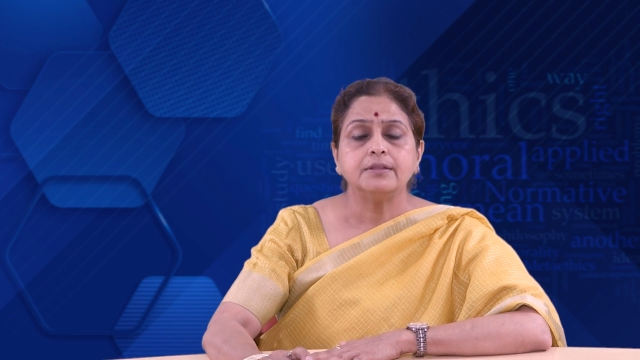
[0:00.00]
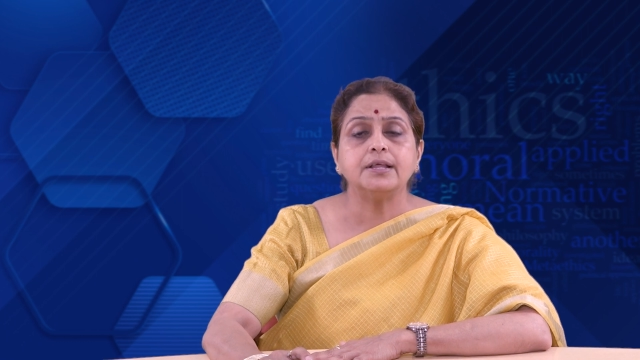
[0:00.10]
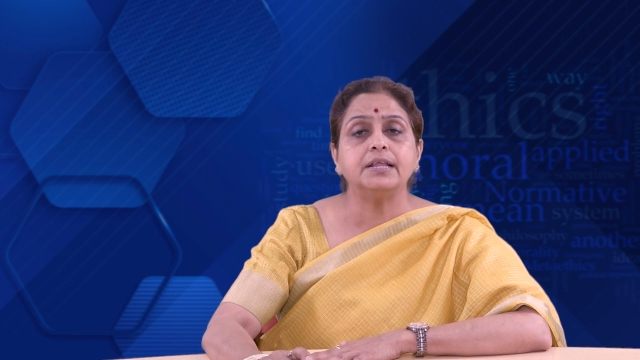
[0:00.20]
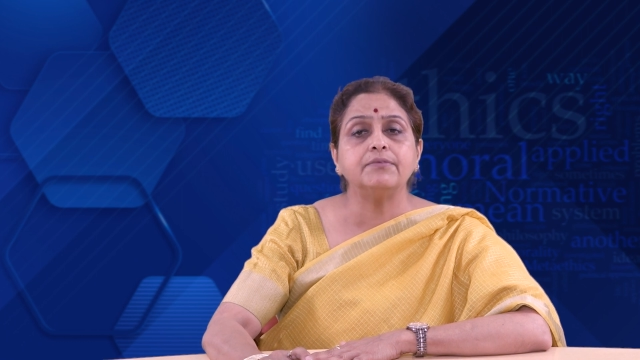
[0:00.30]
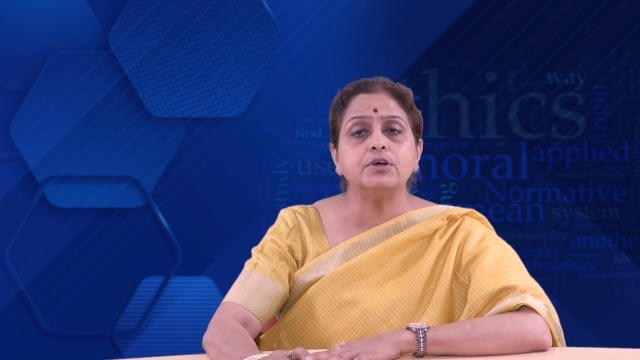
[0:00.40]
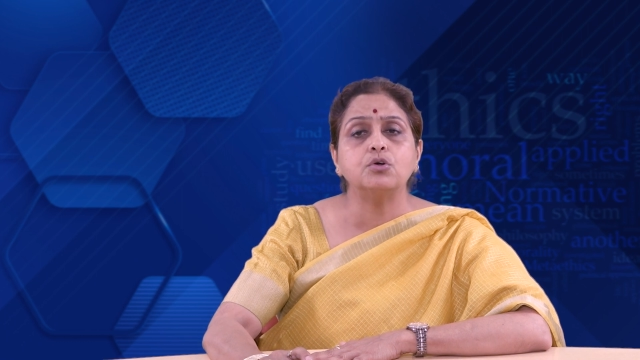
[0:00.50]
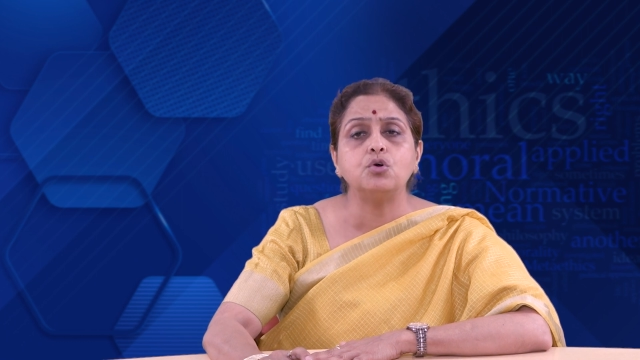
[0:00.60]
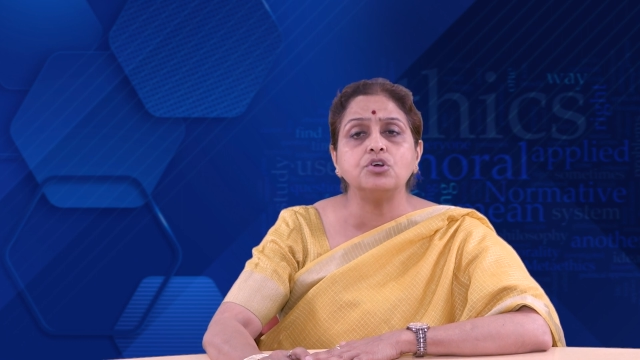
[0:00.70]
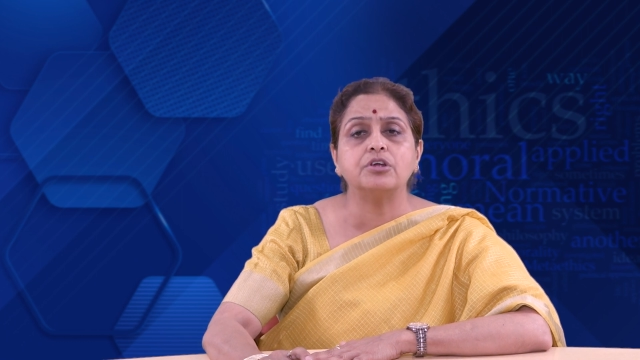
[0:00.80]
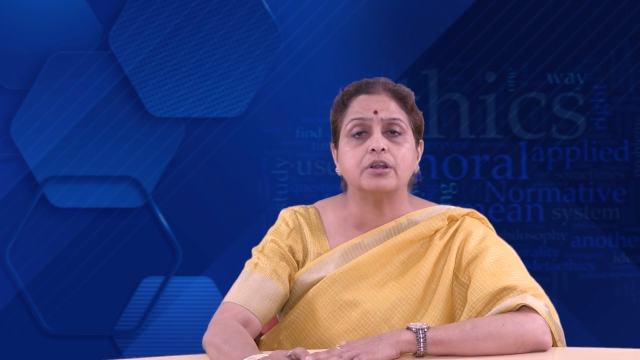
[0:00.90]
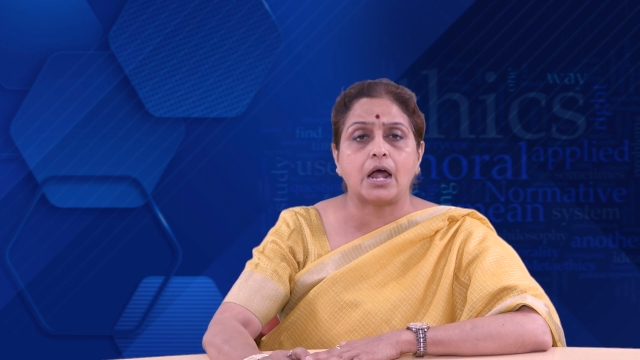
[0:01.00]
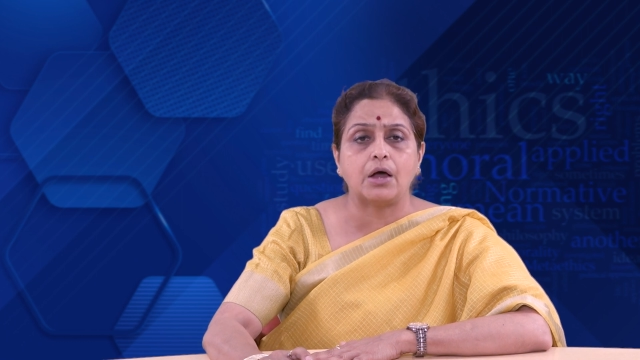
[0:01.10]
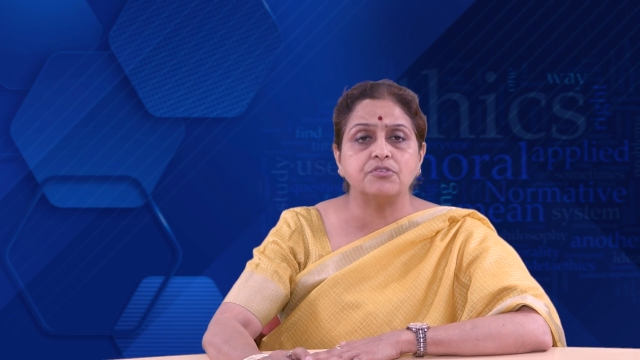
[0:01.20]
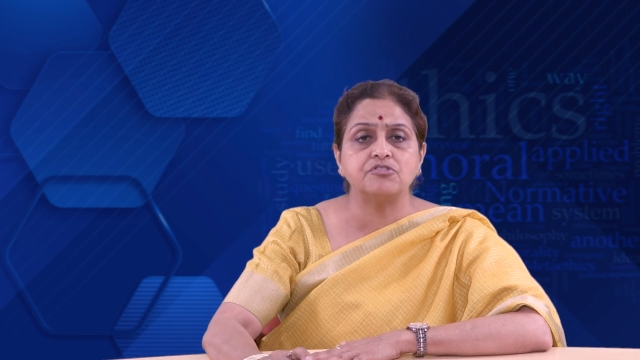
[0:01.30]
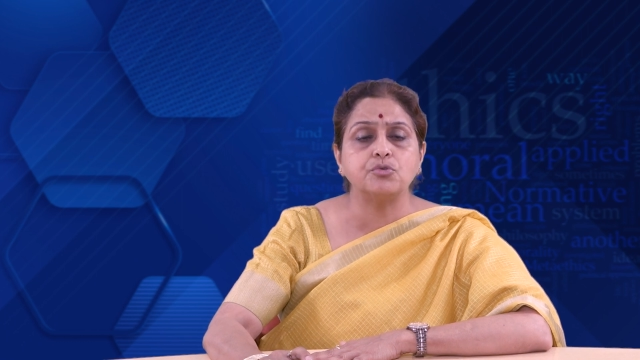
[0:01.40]
that there were good
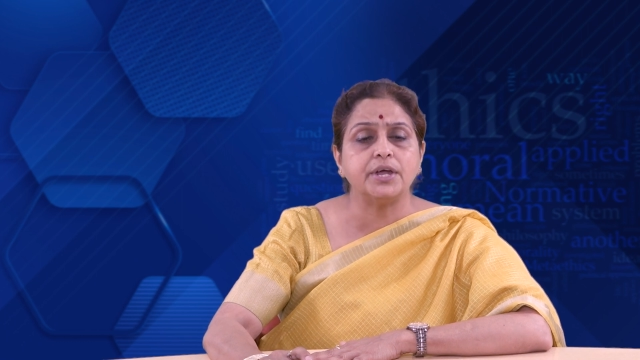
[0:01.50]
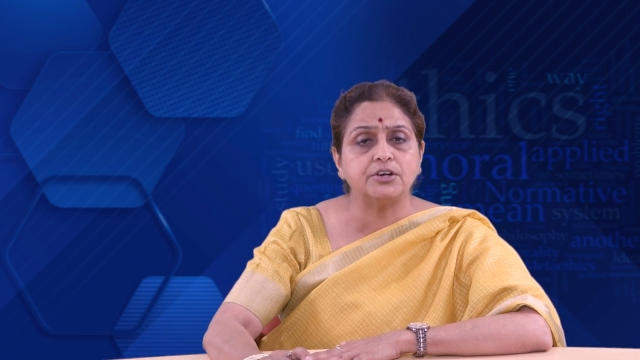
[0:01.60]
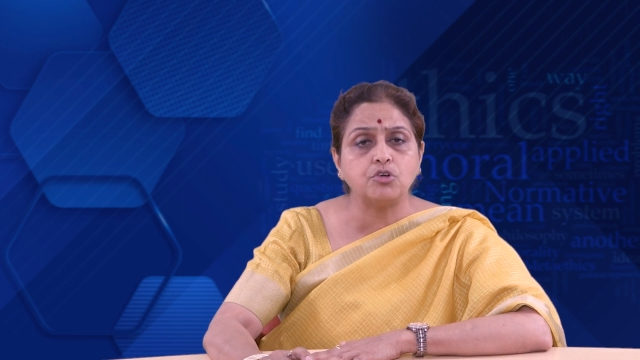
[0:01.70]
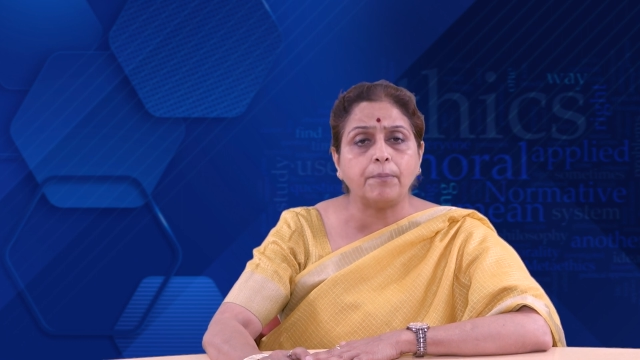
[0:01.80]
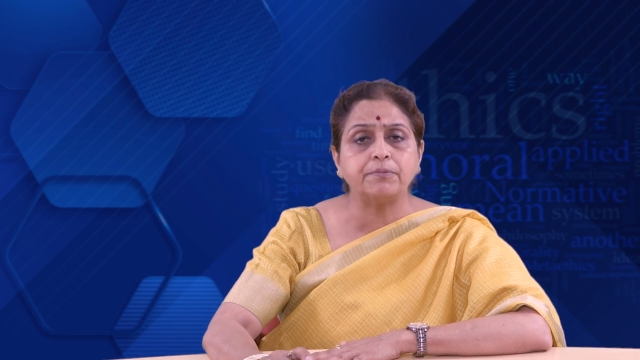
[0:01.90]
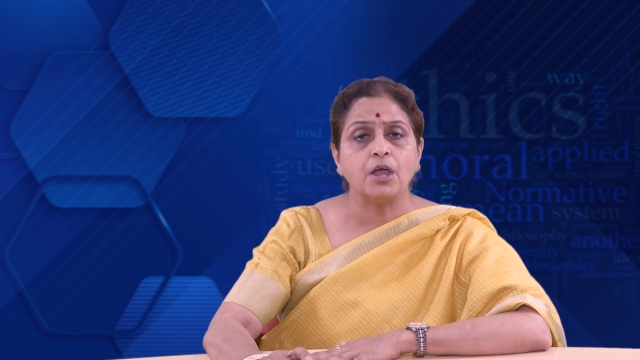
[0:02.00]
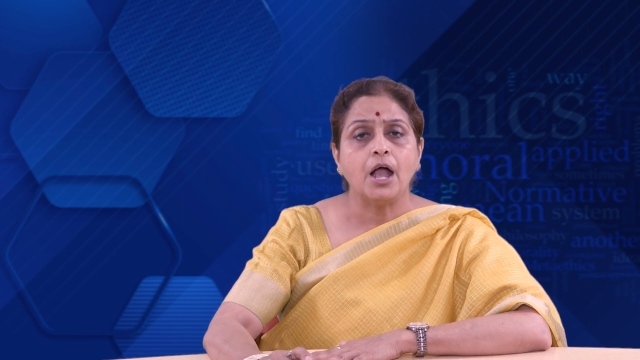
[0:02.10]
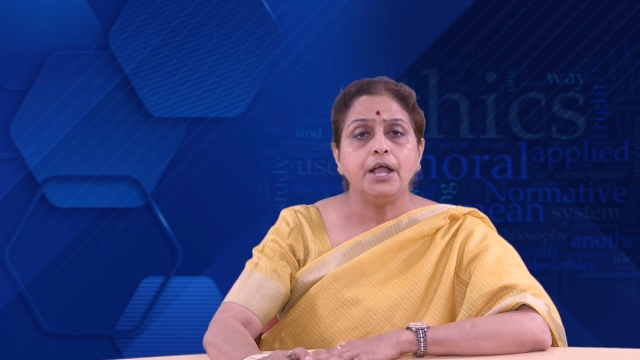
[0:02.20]
grounds to adopt